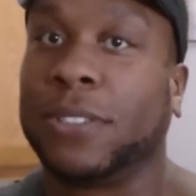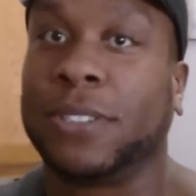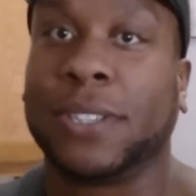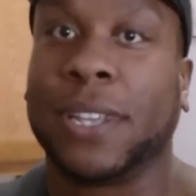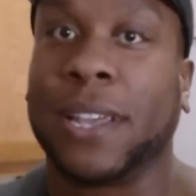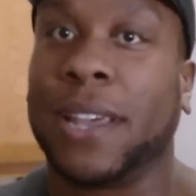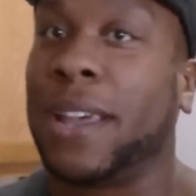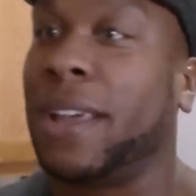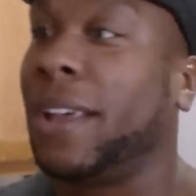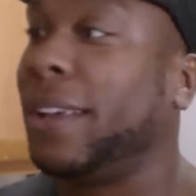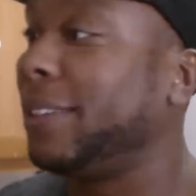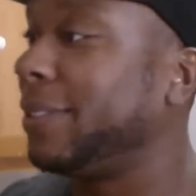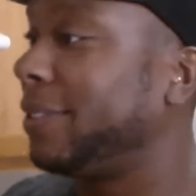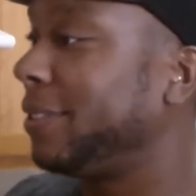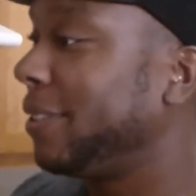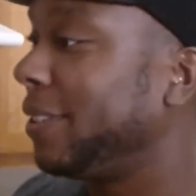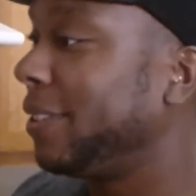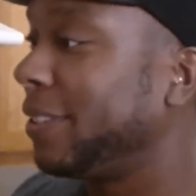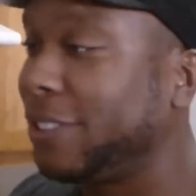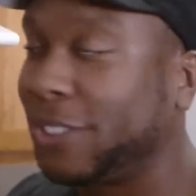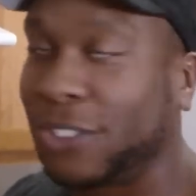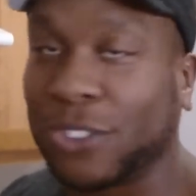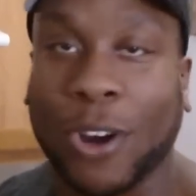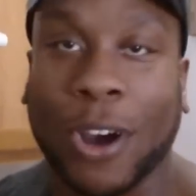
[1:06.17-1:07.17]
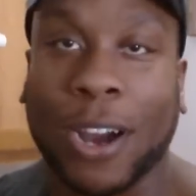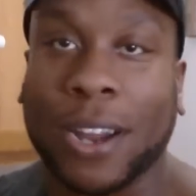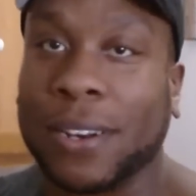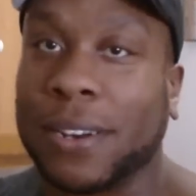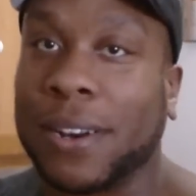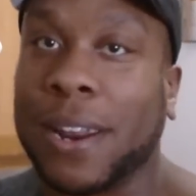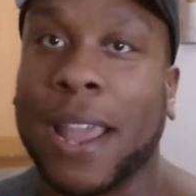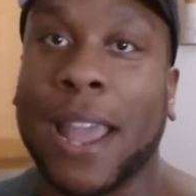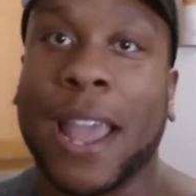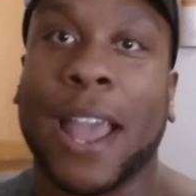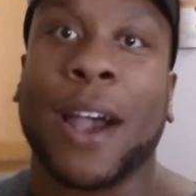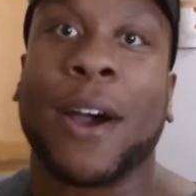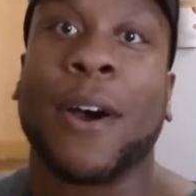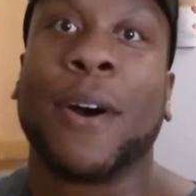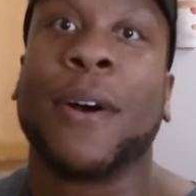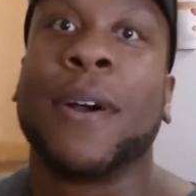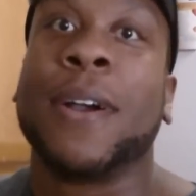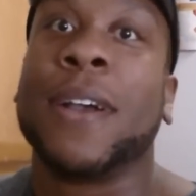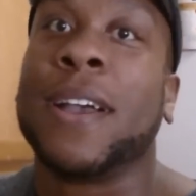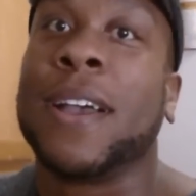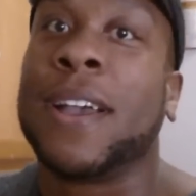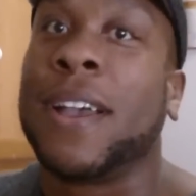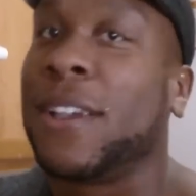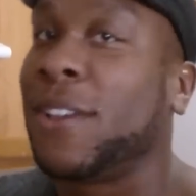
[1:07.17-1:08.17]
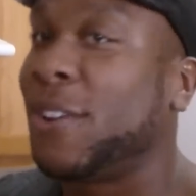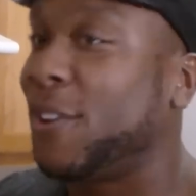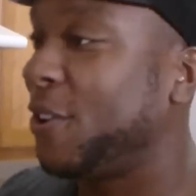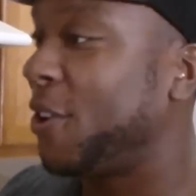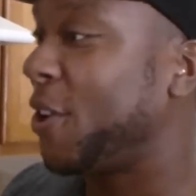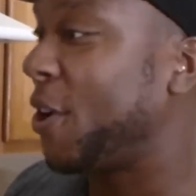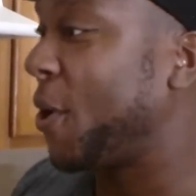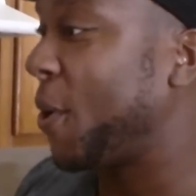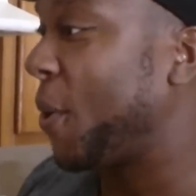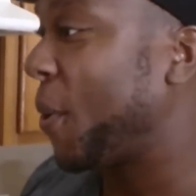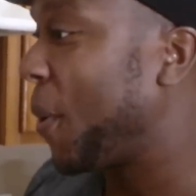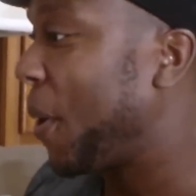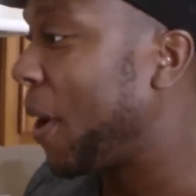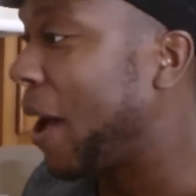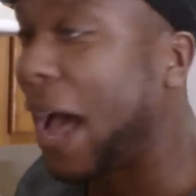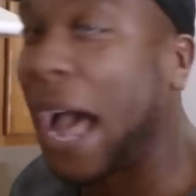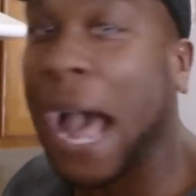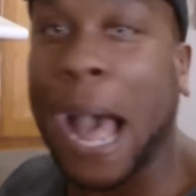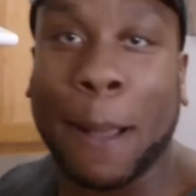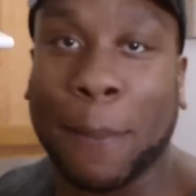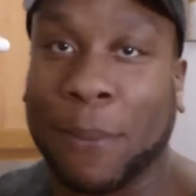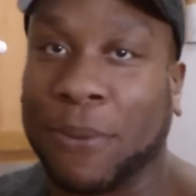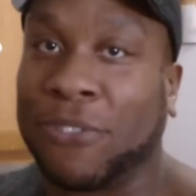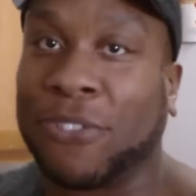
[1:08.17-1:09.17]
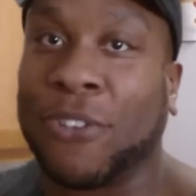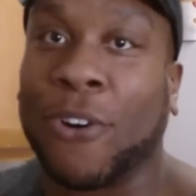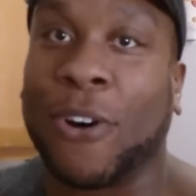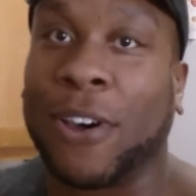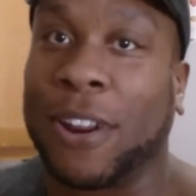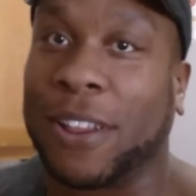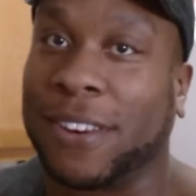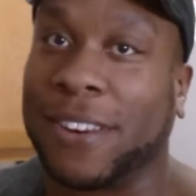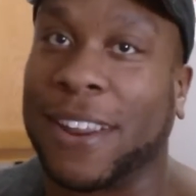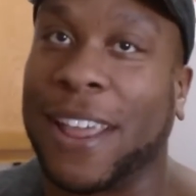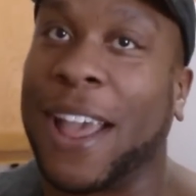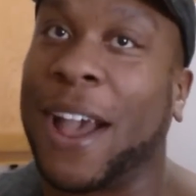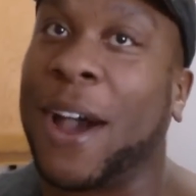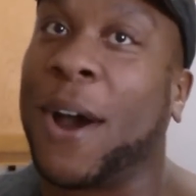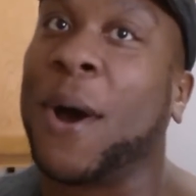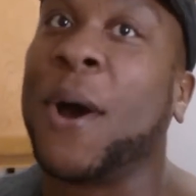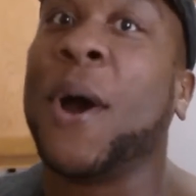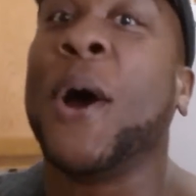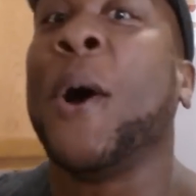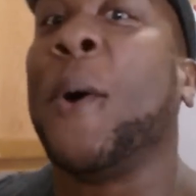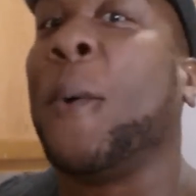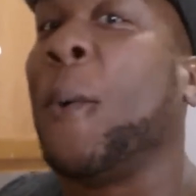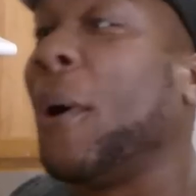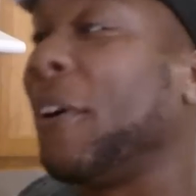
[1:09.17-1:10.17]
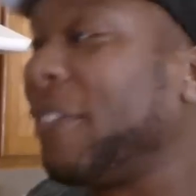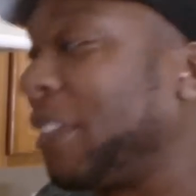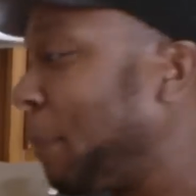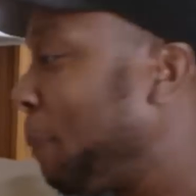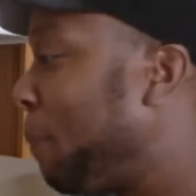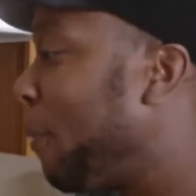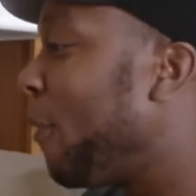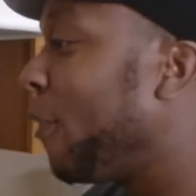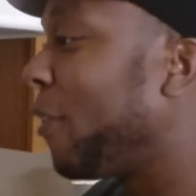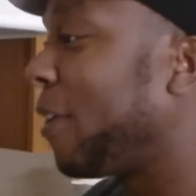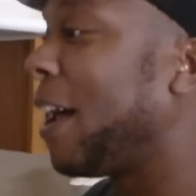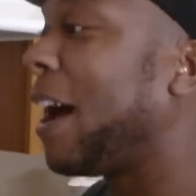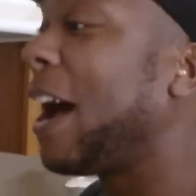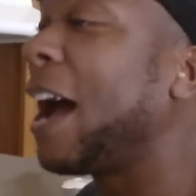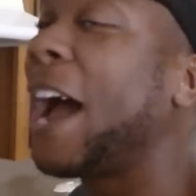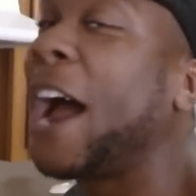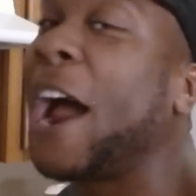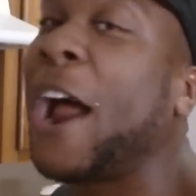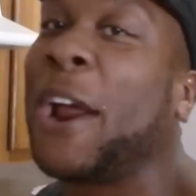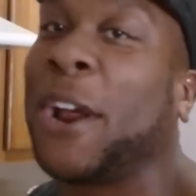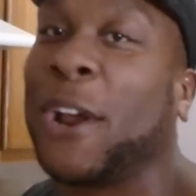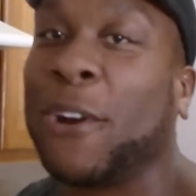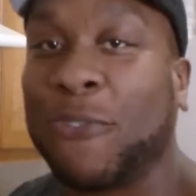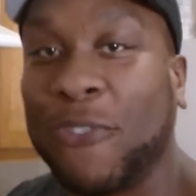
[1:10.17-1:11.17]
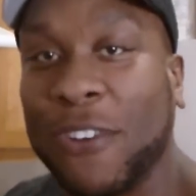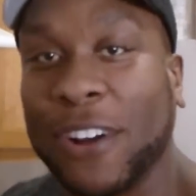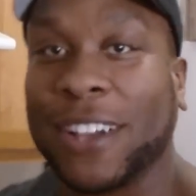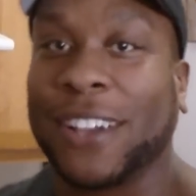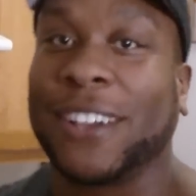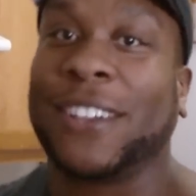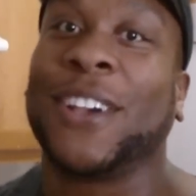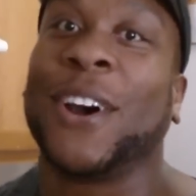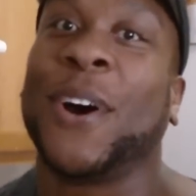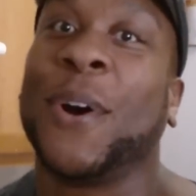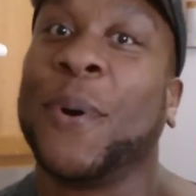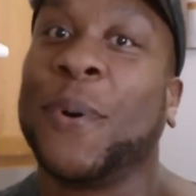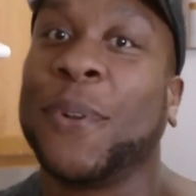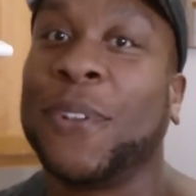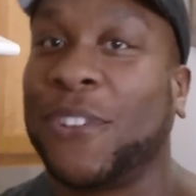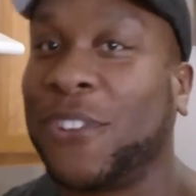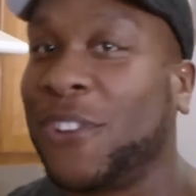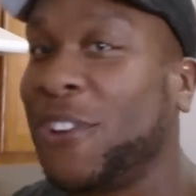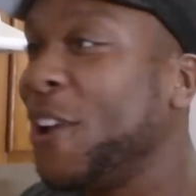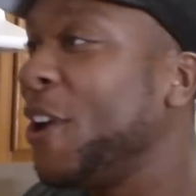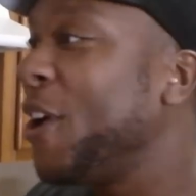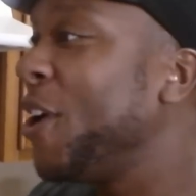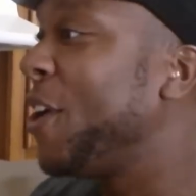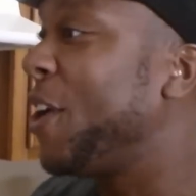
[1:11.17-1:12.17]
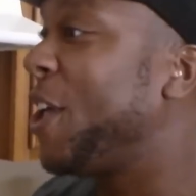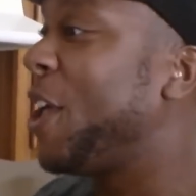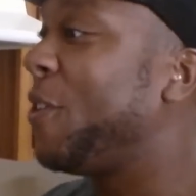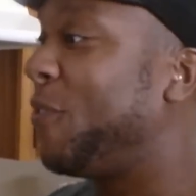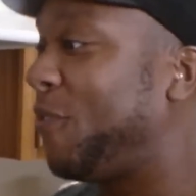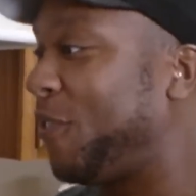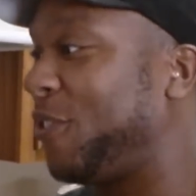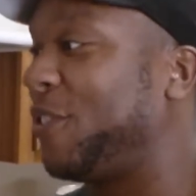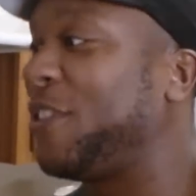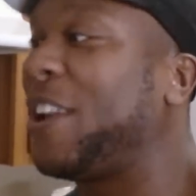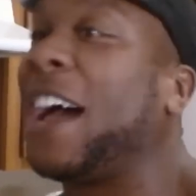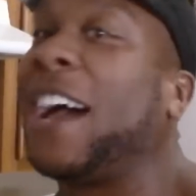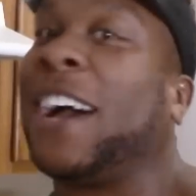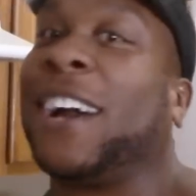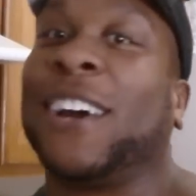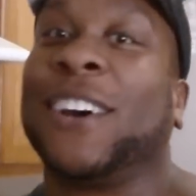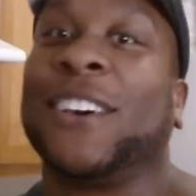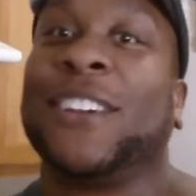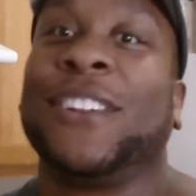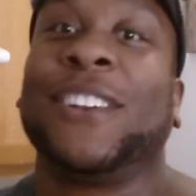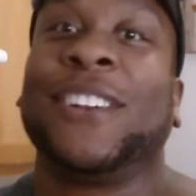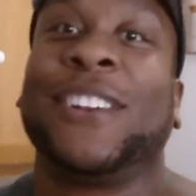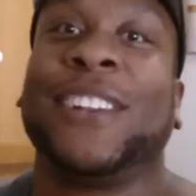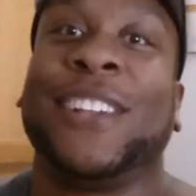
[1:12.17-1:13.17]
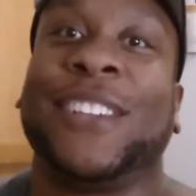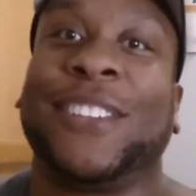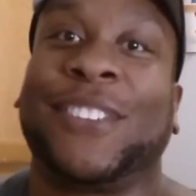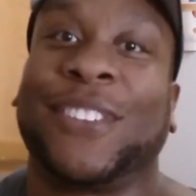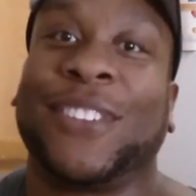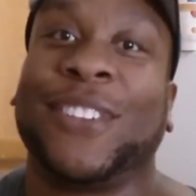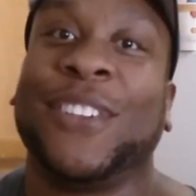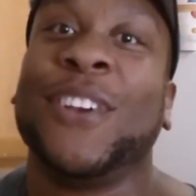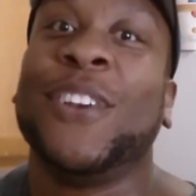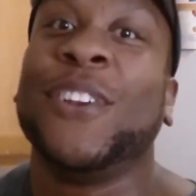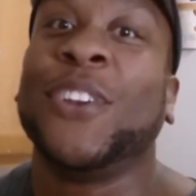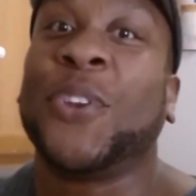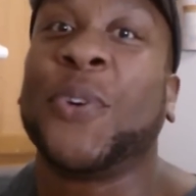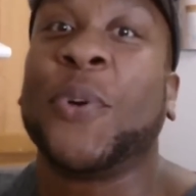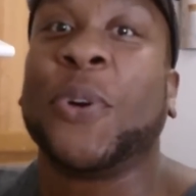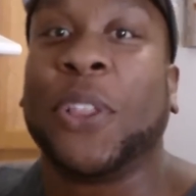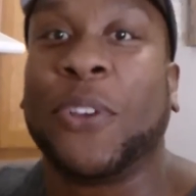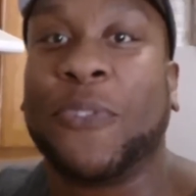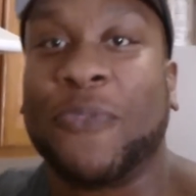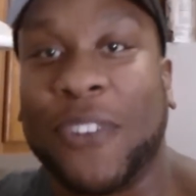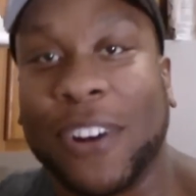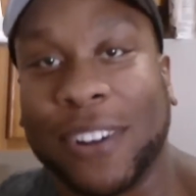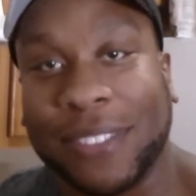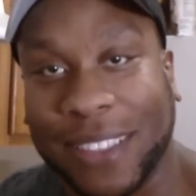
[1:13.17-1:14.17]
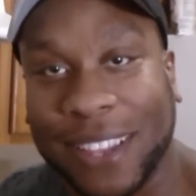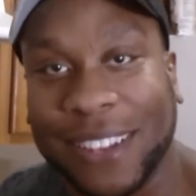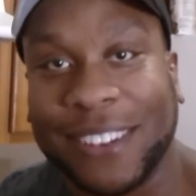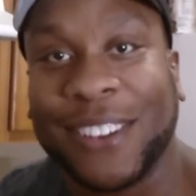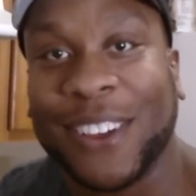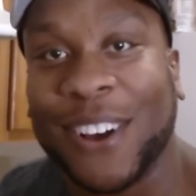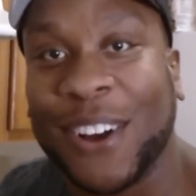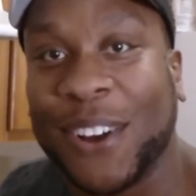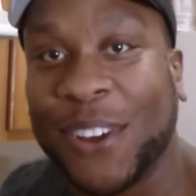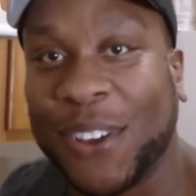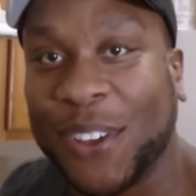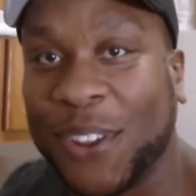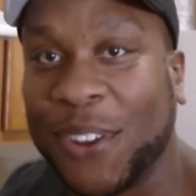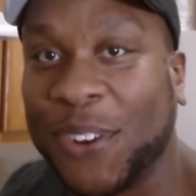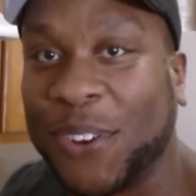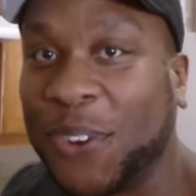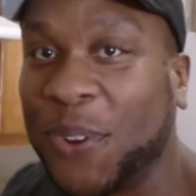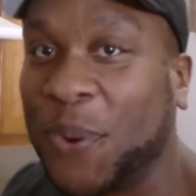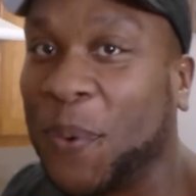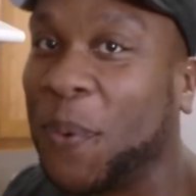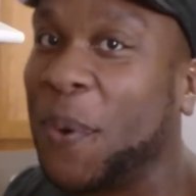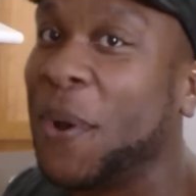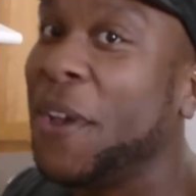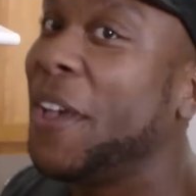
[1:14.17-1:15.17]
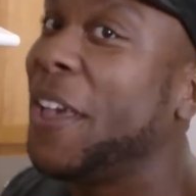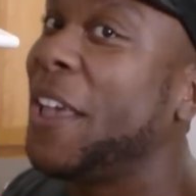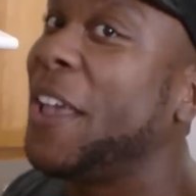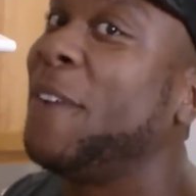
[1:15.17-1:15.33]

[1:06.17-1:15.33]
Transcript: says start now, you know, I'm starting now. What's the point of hiring a fucking coach if you're not gonna listen to what the fuck they tell you to do?